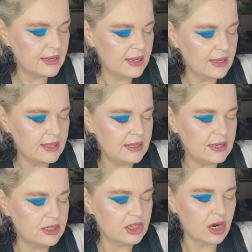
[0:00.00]
the
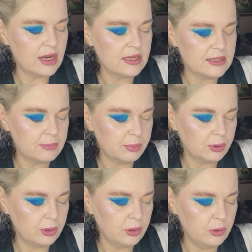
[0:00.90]
darkest
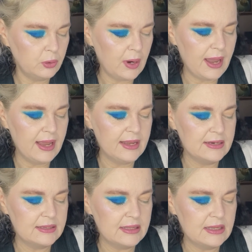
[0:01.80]
blue and
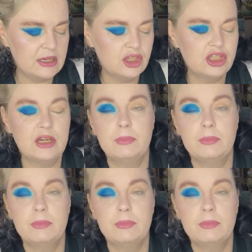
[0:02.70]
the shimmer